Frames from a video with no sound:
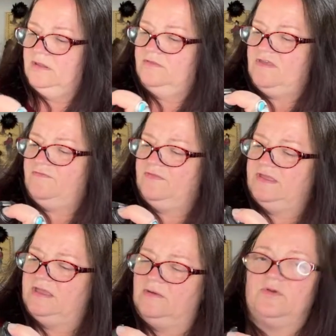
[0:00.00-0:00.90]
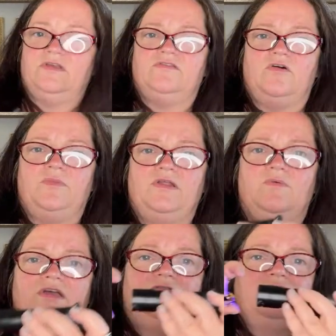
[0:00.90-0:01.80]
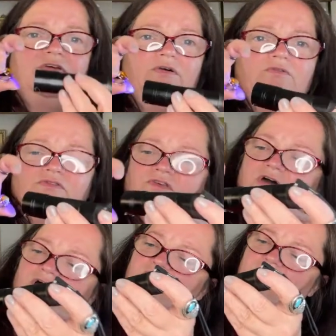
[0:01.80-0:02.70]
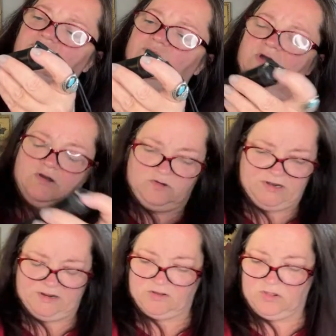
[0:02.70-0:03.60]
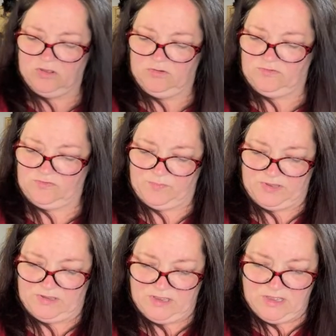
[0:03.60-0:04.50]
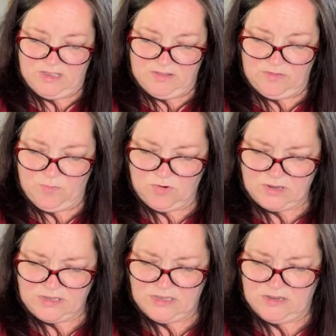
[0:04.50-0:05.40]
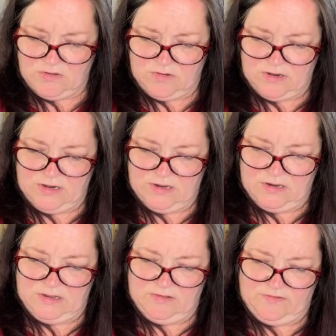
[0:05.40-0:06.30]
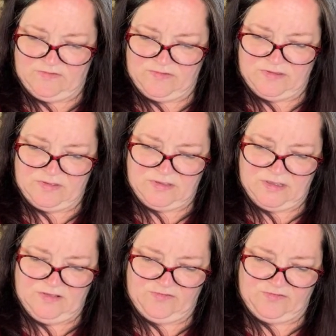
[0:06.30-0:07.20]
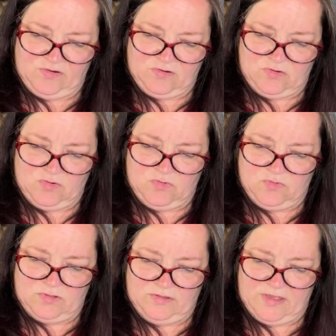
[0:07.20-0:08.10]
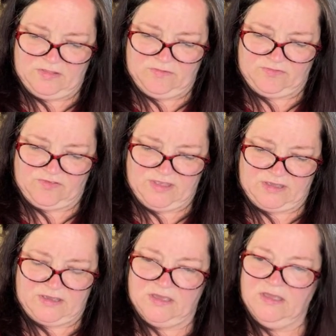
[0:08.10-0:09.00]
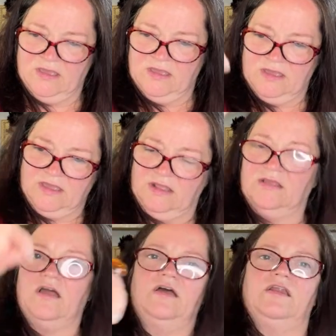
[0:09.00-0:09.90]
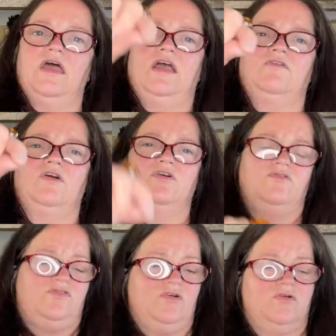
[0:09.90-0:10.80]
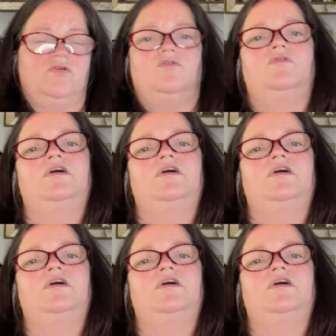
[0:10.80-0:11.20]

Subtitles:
Definitely amber. You can tell by the way it feels as well, and it glows. But the marking on it is a circle that looks like an arrow circle,